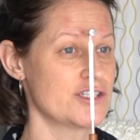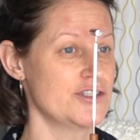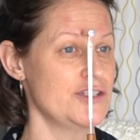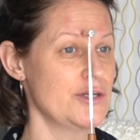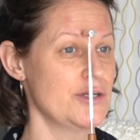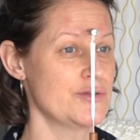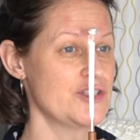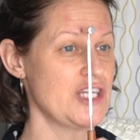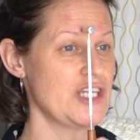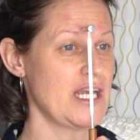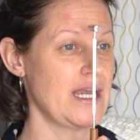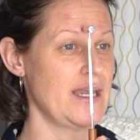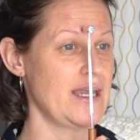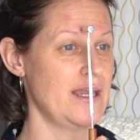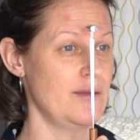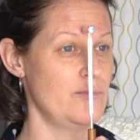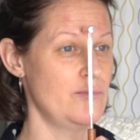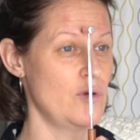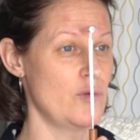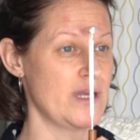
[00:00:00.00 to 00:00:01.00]

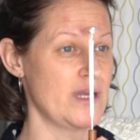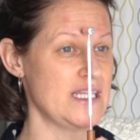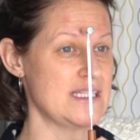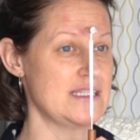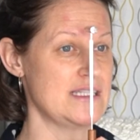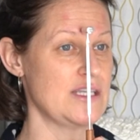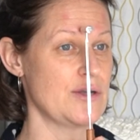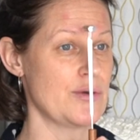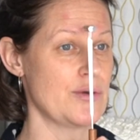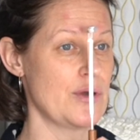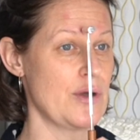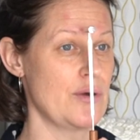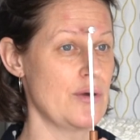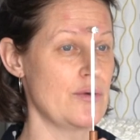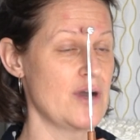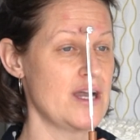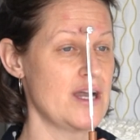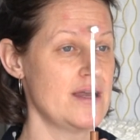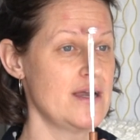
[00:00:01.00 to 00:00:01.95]
Nogier point 0,